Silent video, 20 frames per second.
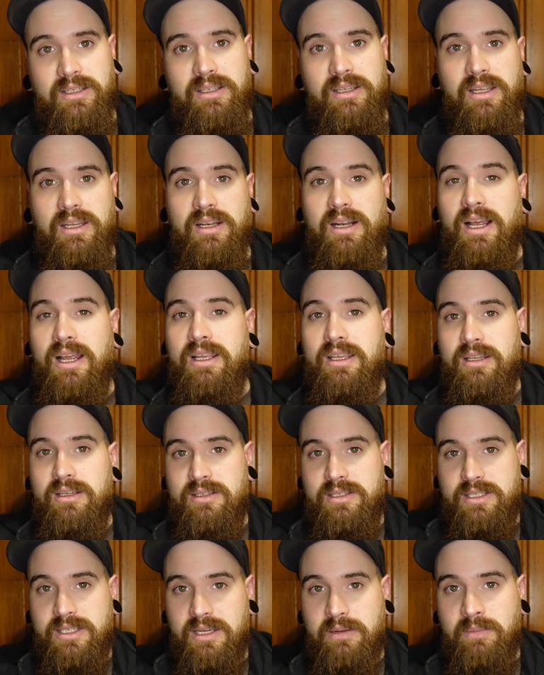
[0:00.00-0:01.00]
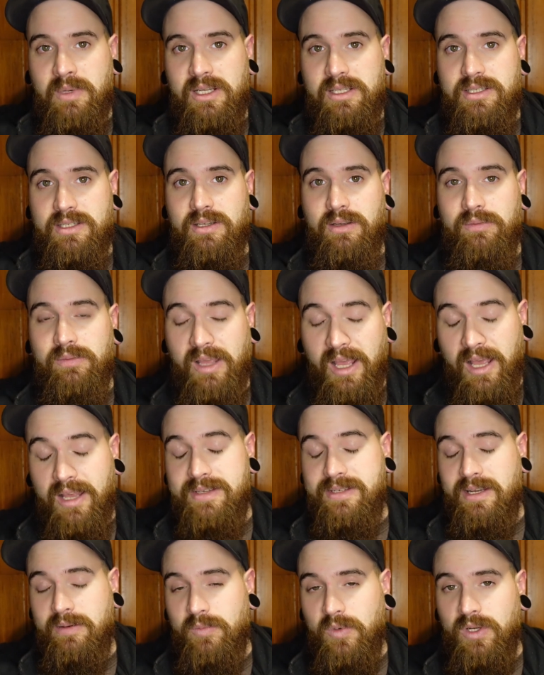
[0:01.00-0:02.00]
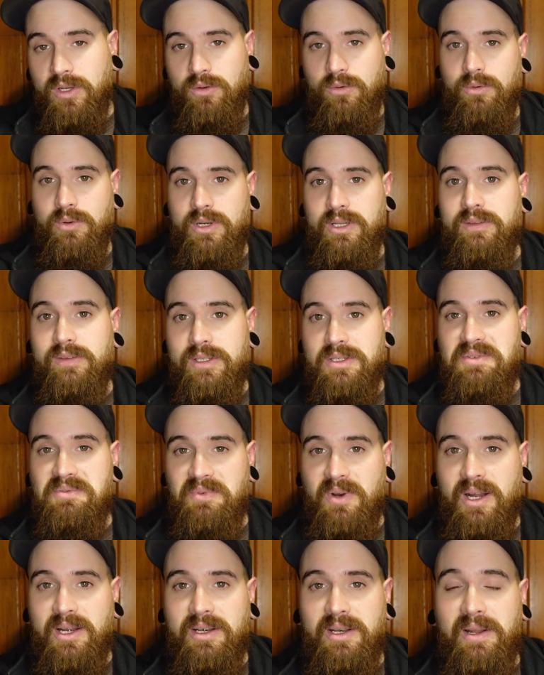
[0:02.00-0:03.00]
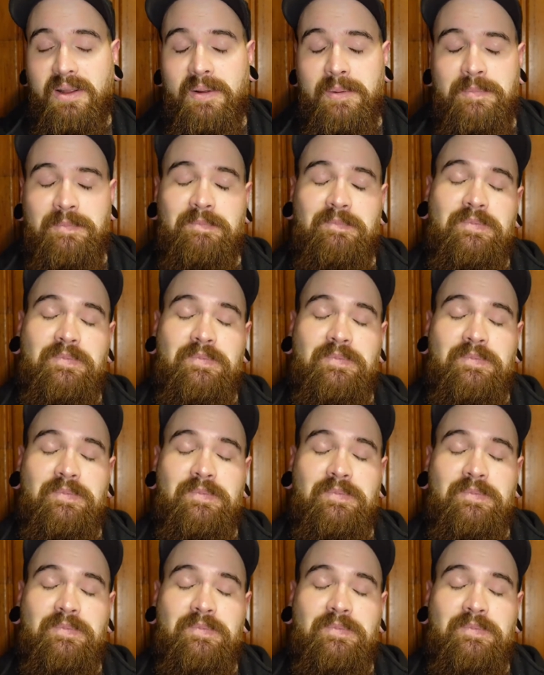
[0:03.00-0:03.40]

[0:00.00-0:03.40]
and I can see myself as I'm recording this right now.